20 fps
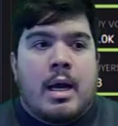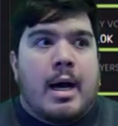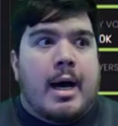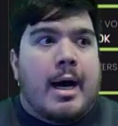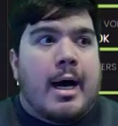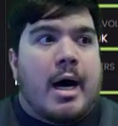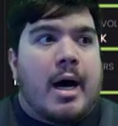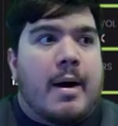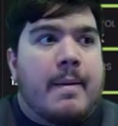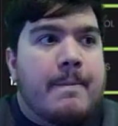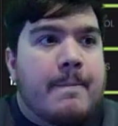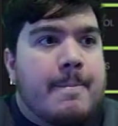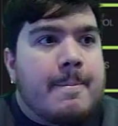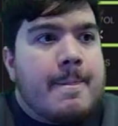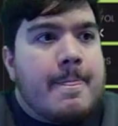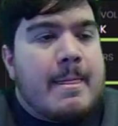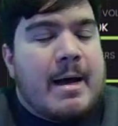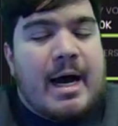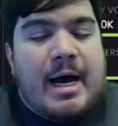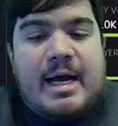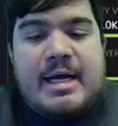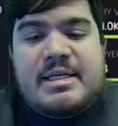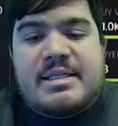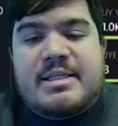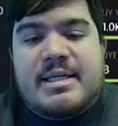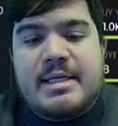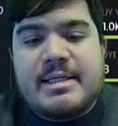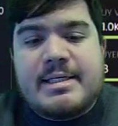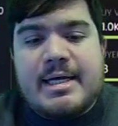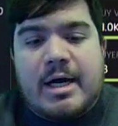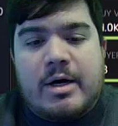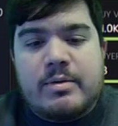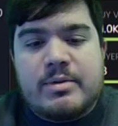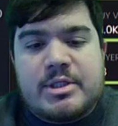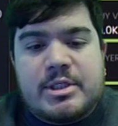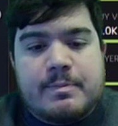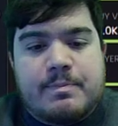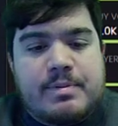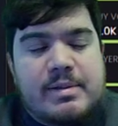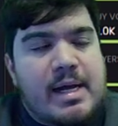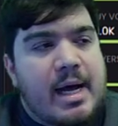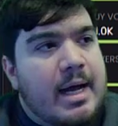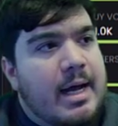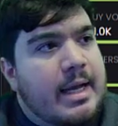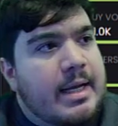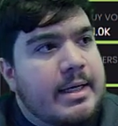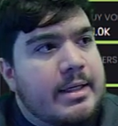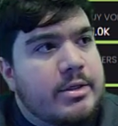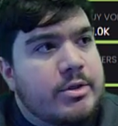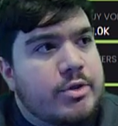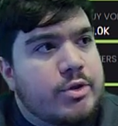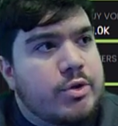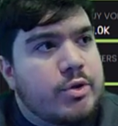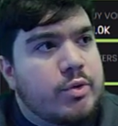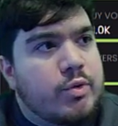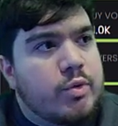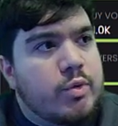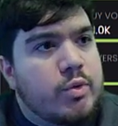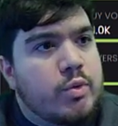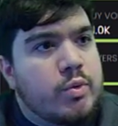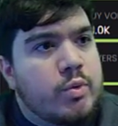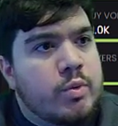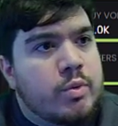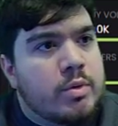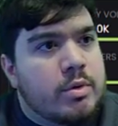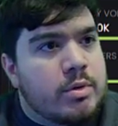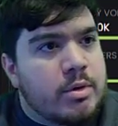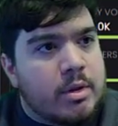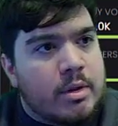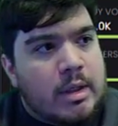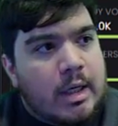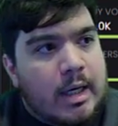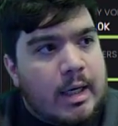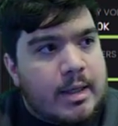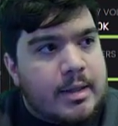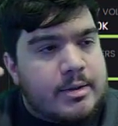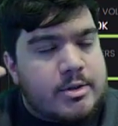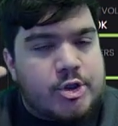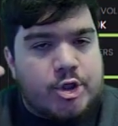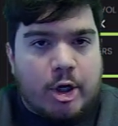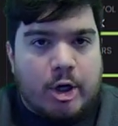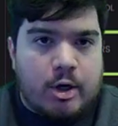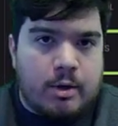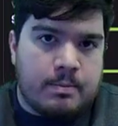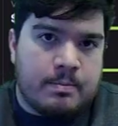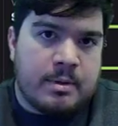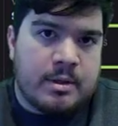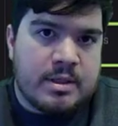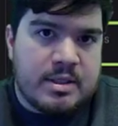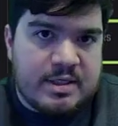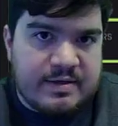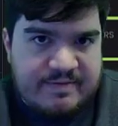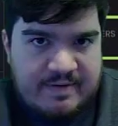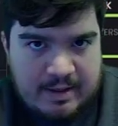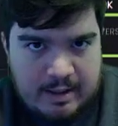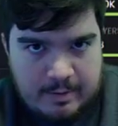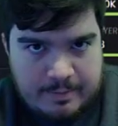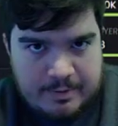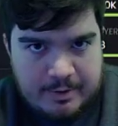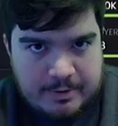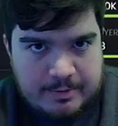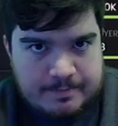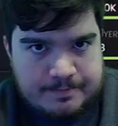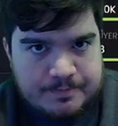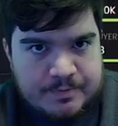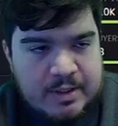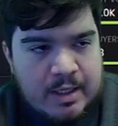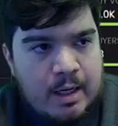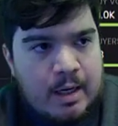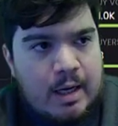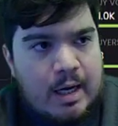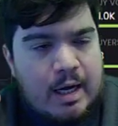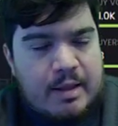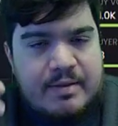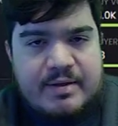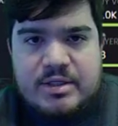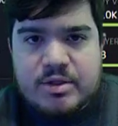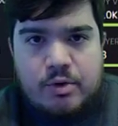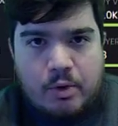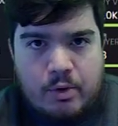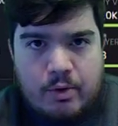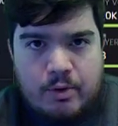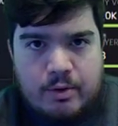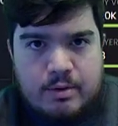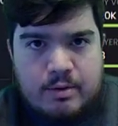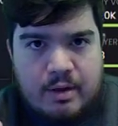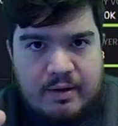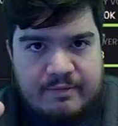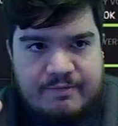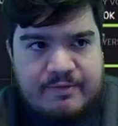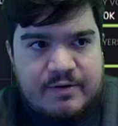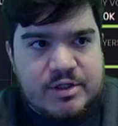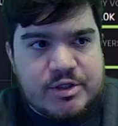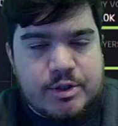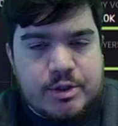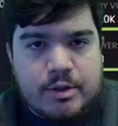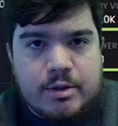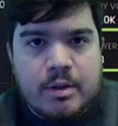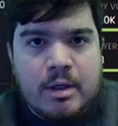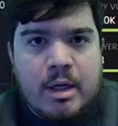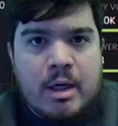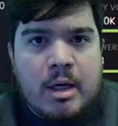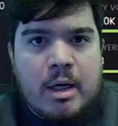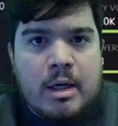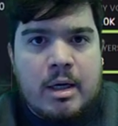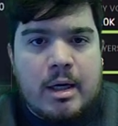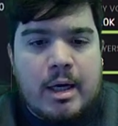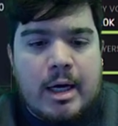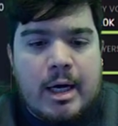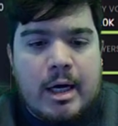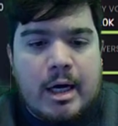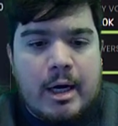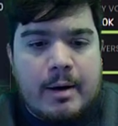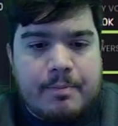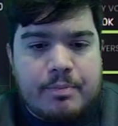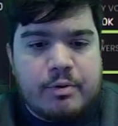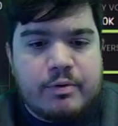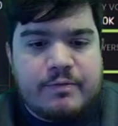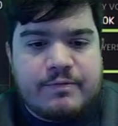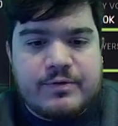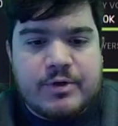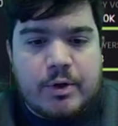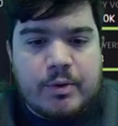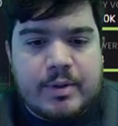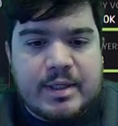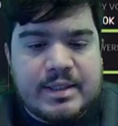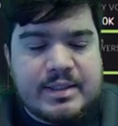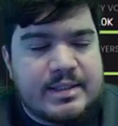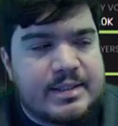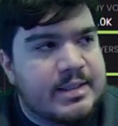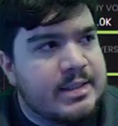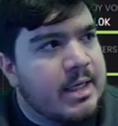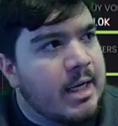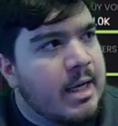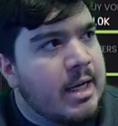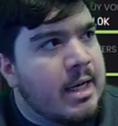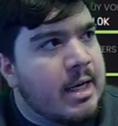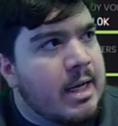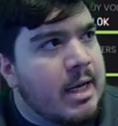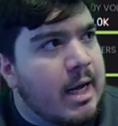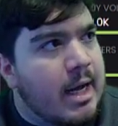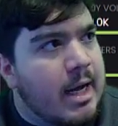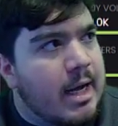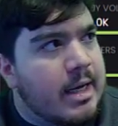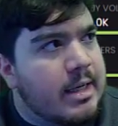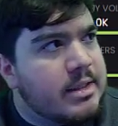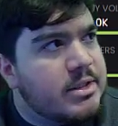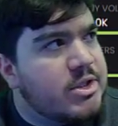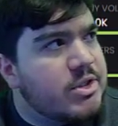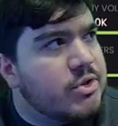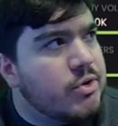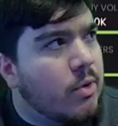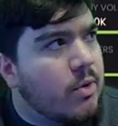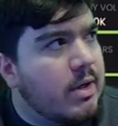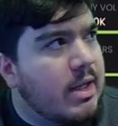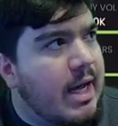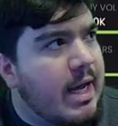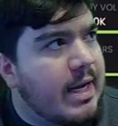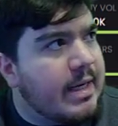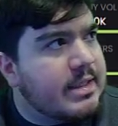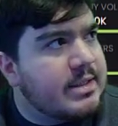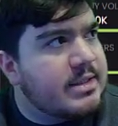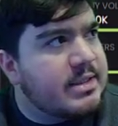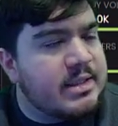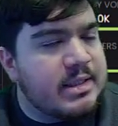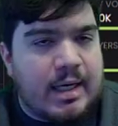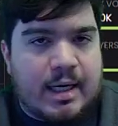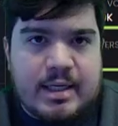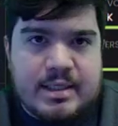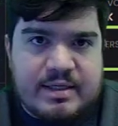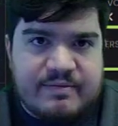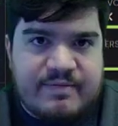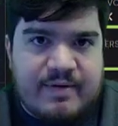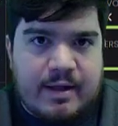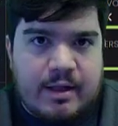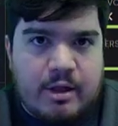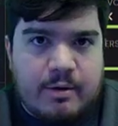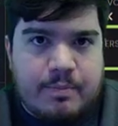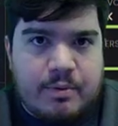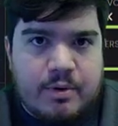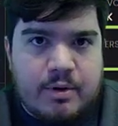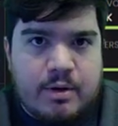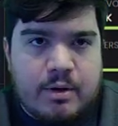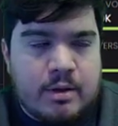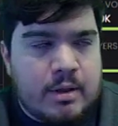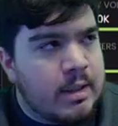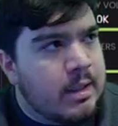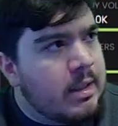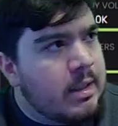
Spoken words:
I sent out supply to Charm developer. These are all official approved tokens, Snorlax developer,